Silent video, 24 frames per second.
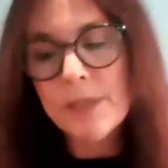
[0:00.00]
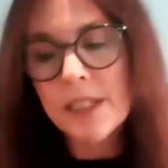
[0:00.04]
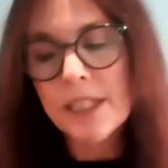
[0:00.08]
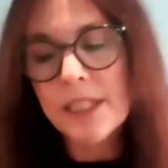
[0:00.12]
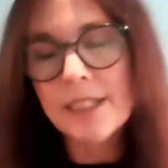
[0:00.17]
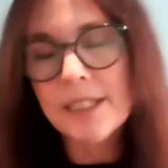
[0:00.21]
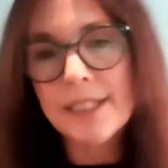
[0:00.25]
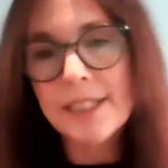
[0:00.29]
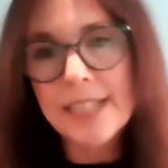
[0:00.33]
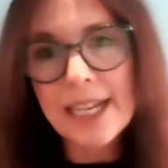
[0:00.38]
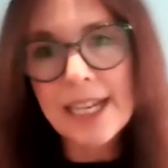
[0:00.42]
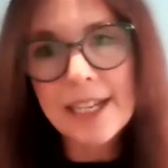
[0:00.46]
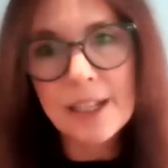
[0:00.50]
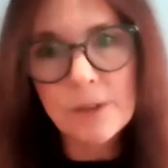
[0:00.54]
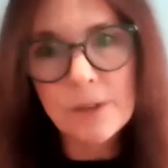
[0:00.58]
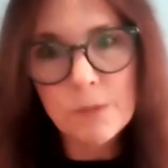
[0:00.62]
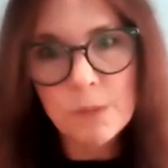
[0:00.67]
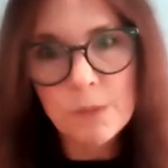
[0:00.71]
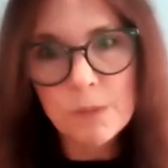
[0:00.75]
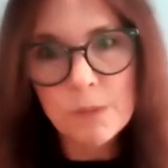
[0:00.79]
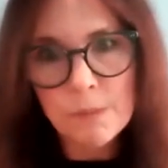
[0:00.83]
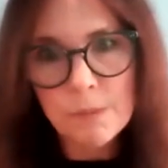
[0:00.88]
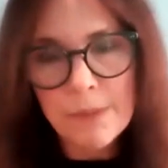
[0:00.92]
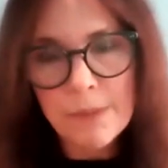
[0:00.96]
to the second
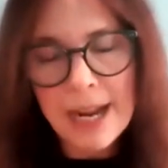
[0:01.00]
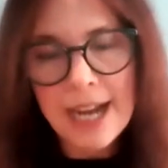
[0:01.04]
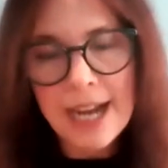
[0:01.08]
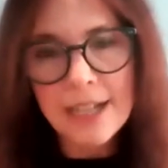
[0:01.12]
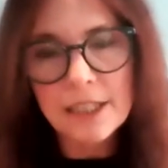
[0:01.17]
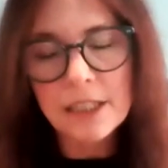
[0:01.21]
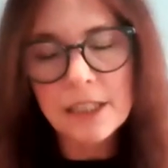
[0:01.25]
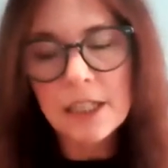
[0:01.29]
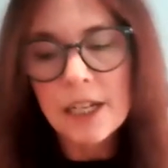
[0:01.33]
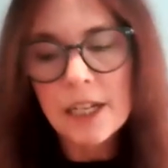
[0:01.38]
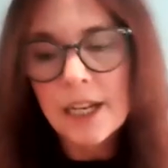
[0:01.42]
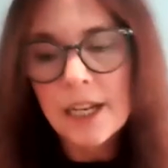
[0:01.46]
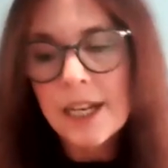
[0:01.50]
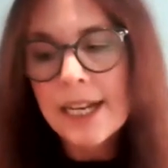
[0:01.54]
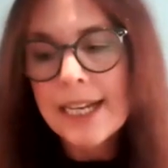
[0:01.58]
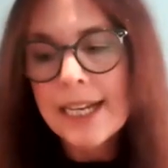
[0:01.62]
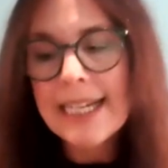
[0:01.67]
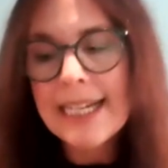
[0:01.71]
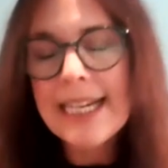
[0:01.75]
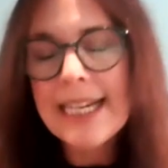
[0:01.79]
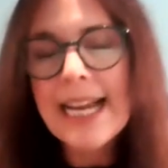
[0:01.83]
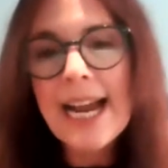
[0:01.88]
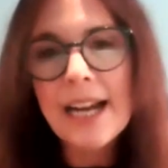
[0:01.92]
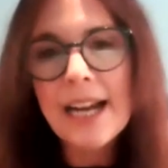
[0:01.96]
match,
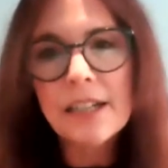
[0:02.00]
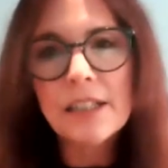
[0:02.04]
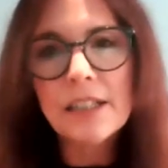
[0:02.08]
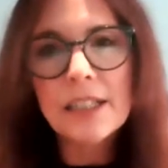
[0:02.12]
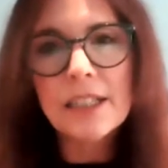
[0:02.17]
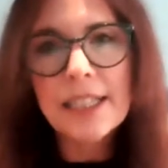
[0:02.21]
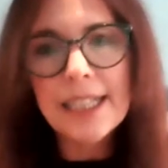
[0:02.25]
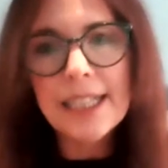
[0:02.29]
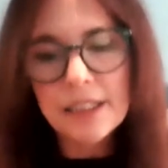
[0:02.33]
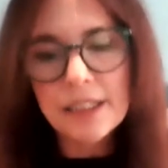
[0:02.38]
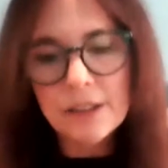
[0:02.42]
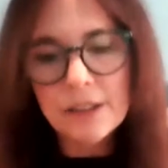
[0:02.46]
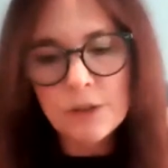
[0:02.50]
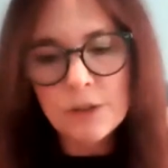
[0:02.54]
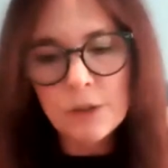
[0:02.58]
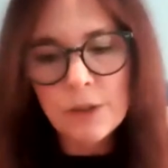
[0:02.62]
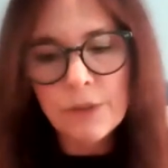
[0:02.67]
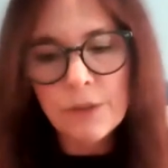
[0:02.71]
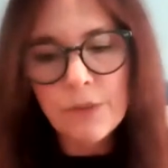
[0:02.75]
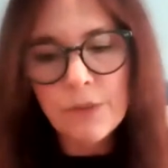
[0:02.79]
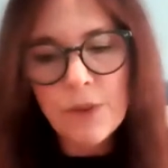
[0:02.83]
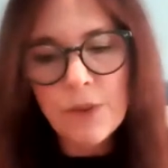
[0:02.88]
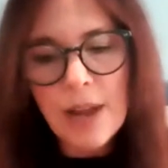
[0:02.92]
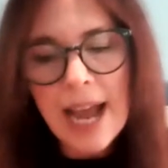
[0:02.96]
he actually sort
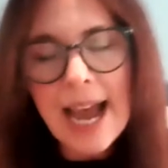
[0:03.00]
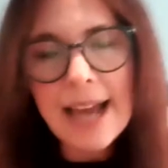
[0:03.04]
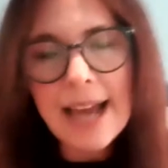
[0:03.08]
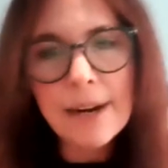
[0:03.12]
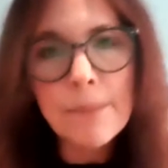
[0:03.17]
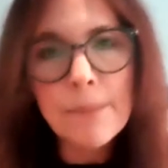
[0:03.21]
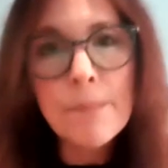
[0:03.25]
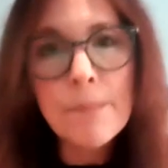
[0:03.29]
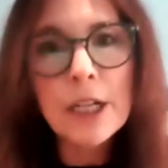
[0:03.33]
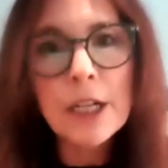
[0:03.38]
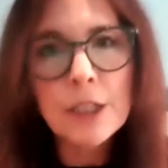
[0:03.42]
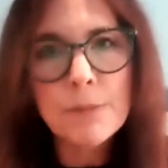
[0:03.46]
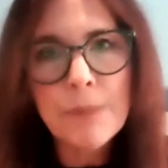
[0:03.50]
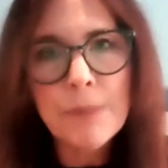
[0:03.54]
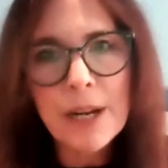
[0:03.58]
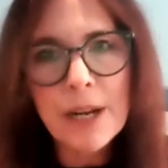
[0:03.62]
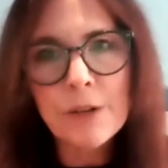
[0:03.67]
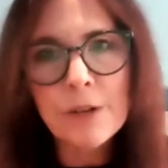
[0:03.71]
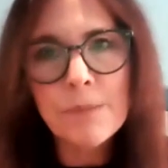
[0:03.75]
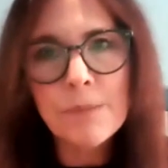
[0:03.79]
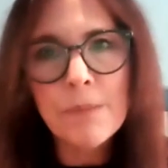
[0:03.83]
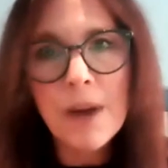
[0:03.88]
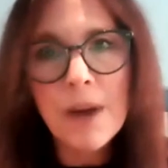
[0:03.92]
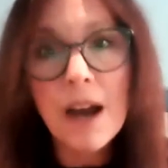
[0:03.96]
of had a much
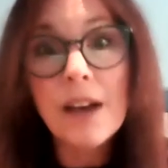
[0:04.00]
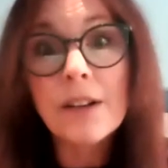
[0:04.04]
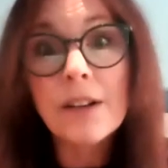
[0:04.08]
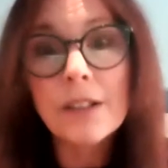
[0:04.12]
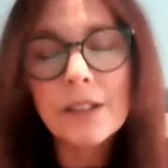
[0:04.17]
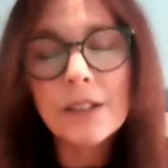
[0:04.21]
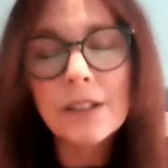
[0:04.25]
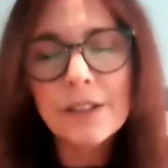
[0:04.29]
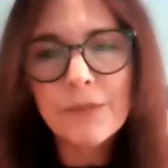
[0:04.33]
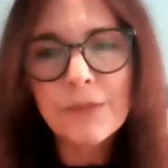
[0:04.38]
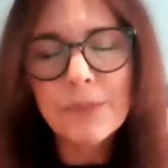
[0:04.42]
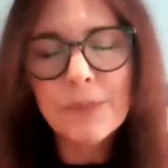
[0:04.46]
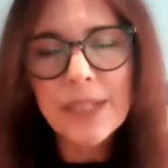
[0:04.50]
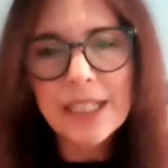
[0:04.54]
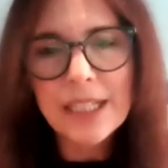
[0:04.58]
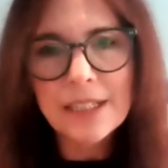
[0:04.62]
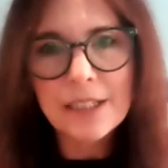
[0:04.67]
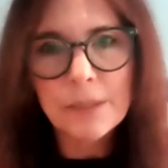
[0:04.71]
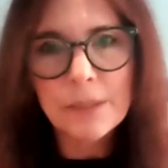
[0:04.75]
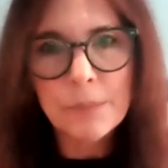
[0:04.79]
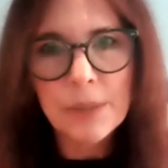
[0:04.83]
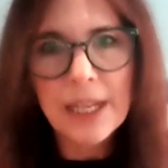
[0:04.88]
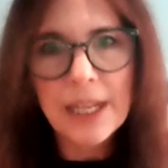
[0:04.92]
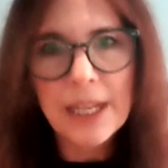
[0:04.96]
better model of me
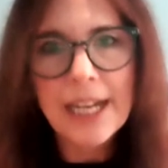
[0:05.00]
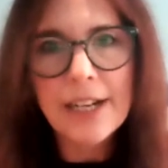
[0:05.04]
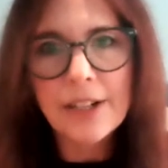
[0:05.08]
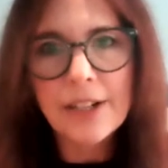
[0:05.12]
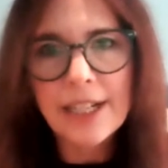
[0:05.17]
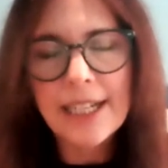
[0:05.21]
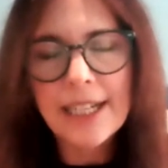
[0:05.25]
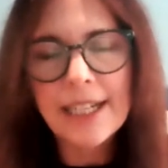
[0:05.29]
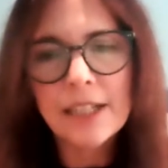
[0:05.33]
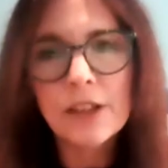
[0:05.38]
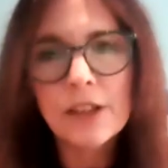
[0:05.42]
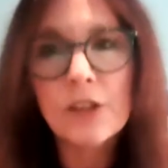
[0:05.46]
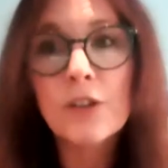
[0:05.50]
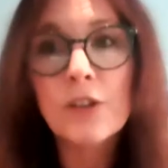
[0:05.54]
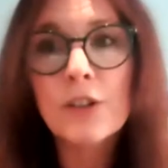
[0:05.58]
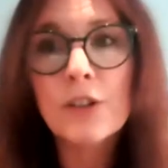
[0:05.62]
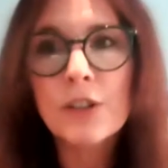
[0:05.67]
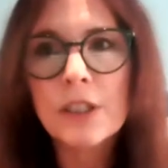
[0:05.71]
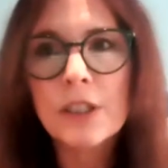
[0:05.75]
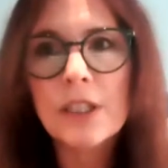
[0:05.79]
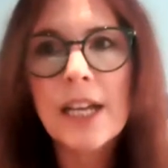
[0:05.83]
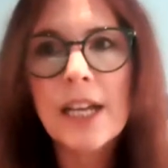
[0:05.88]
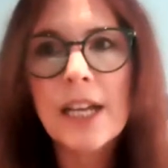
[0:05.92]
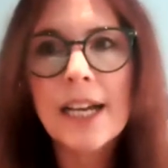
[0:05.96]
as a player. He had
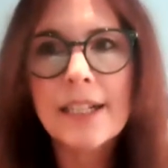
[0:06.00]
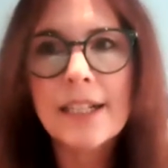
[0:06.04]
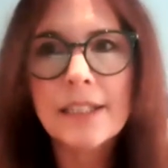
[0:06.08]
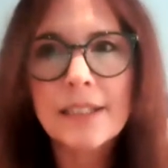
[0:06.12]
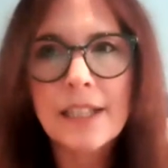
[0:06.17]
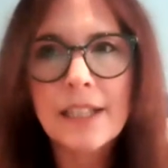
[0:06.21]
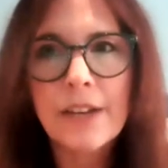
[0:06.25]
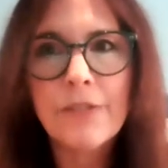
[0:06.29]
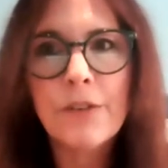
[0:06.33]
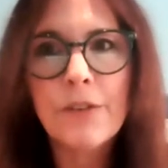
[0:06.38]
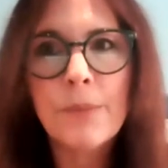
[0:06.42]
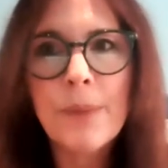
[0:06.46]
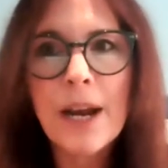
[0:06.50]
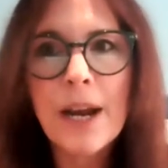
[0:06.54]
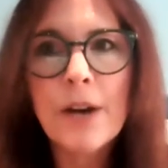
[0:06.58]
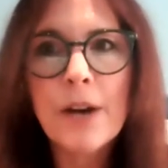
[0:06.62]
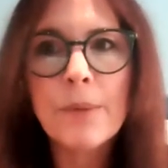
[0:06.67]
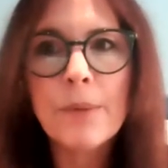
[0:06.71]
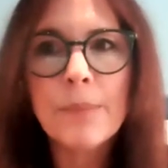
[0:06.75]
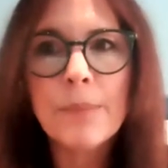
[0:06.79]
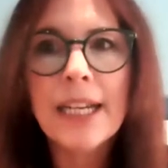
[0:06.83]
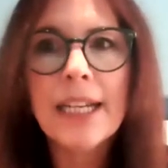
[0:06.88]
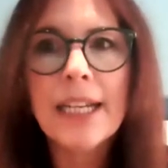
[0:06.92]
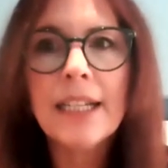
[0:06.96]
learned a lot of stuff
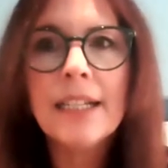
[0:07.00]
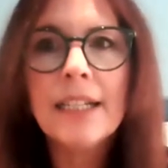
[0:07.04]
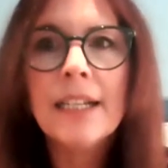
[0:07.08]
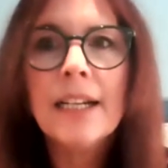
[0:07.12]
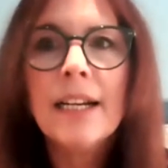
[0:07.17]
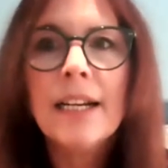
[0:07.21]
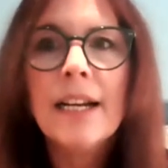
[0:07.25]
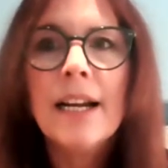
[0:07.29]
about me.